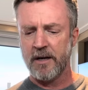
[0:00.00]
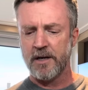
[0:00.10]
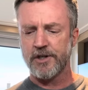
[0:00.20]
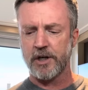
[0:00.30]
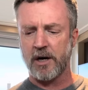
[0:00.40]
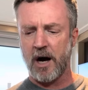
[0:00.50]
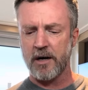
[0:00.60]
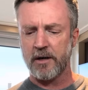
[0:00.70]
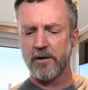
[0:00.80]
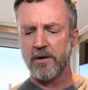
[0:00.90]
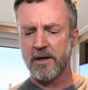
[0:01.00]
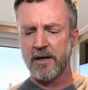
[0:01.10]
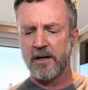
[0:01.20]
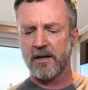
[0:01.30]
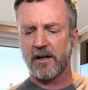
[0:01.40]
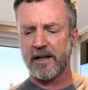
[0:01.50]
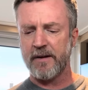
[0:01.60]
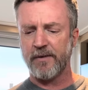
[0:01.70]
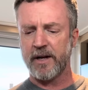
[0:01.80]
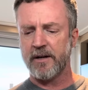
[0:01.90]
Chicago,
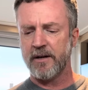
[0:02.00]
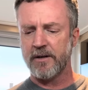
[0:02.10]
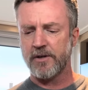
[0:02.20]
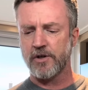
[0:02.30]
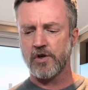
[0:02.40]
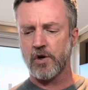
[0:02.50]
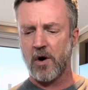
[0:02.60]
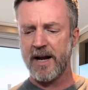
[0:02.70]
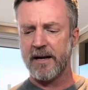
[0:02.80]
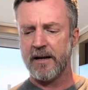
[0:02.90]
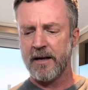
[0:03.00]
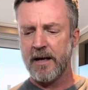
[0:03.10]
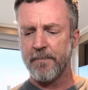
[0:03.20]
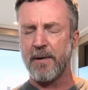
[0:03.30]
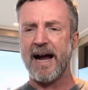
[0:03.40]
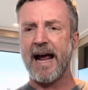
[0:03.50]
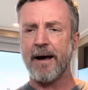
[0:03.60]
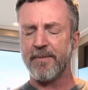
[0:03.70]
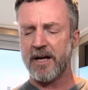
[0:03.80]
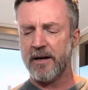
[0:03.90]
Cleveland, Detroit,
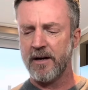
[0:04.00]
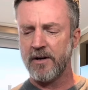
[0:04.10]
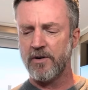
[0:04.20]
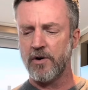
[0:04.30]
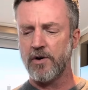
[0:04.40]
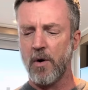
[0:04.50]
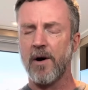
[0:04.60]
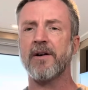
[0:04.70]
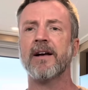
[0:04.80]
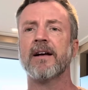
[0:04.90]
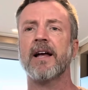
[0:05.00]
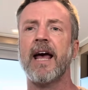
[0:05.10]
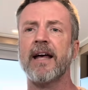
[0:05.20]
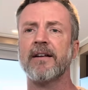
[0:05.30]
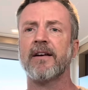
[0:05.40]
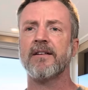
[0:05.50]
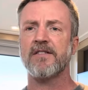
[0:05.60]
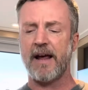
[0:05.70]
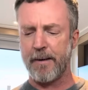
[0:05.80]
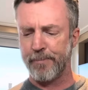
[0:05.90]
Miami, New York, and
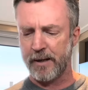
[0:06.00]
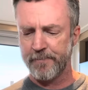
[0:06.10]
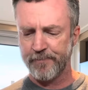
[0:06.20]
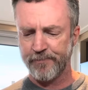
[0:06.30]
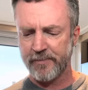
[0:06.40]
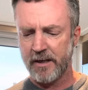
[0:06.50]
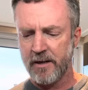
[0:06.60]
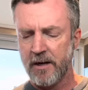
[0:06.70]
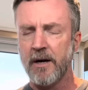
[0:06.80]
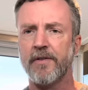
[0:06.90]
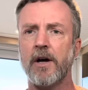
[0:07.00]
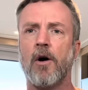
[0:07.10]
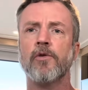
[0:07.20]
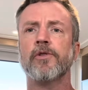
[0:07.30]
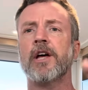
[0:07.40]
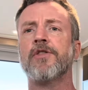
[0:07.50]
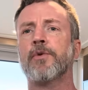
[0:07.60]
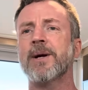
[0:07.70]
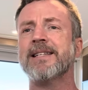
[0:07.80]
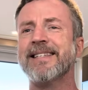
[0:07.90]
Tampa. The only
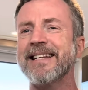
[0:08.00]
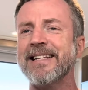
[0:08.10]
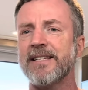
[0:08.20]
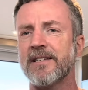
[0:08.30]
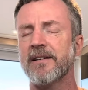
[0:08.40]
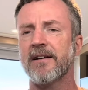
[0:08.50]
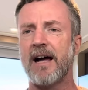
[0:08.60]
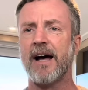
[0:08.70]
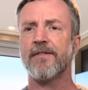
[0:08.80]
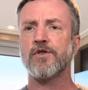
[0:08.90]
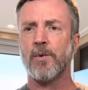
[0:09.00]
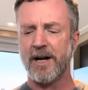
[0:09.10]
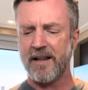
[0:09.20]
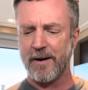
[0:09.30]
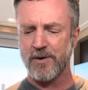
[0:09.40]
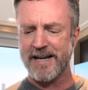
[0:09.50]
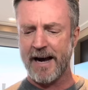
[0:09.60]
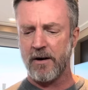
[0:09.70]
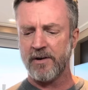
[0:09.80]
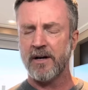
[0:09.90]
three cities out of 20 that were
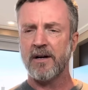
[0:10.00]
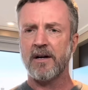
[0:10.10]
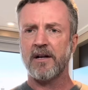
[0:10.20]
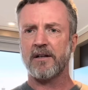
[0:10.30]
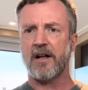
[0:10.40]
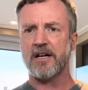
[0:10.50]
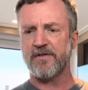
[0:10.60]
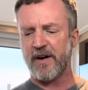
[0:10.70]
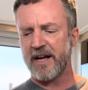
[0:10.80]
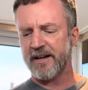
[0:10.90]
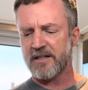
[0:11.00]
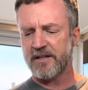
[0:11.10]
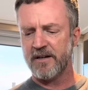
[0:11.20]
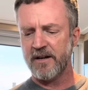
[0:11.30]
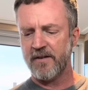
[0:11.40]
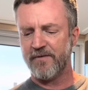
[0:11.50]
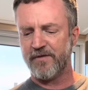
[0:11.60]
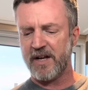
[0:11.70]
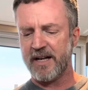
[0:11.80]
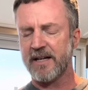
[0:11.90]
down Las Vegas,
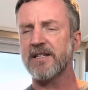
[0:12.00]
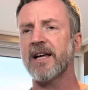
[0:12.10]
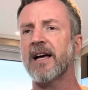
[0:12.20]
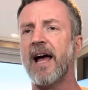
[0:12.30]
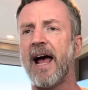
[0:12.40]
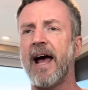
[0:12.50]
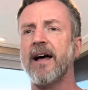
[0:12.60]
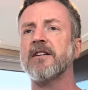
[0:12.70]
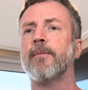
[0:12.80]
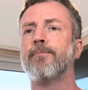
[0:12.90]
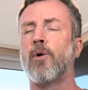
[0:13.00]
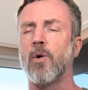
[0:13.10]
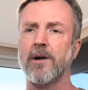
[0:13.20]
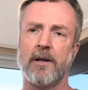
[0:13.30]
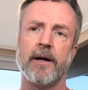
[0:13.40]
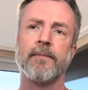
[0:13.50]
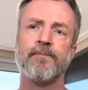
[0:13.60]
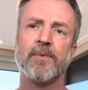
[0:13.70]
Phoenix, and Portland.